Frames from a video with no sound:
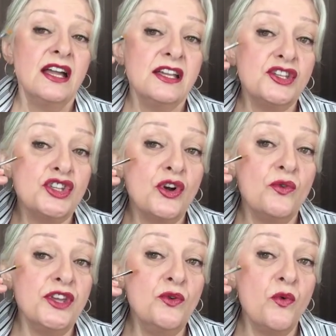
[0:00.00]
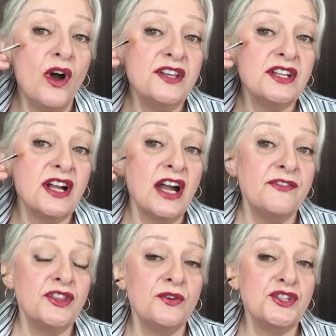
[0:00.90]
so you want to
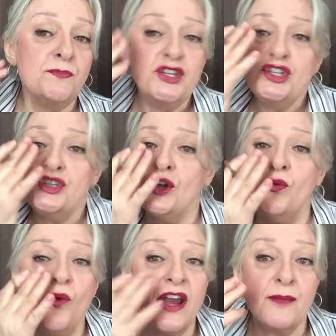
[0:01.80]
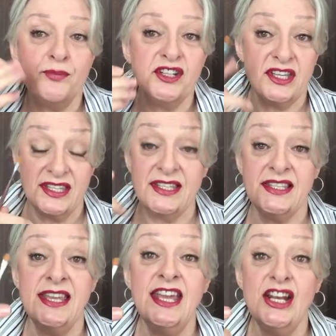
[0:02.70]
cover those, but you don't want to put
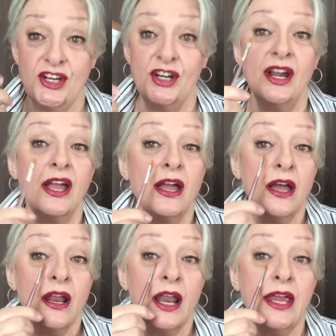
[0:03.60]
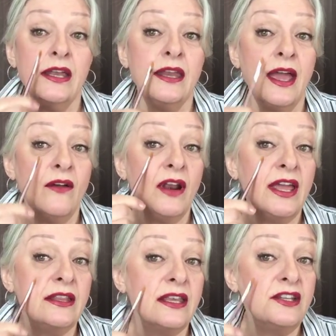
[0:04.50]
concealer like down
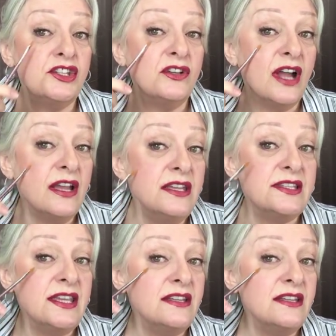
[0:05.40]
like this, you know how you see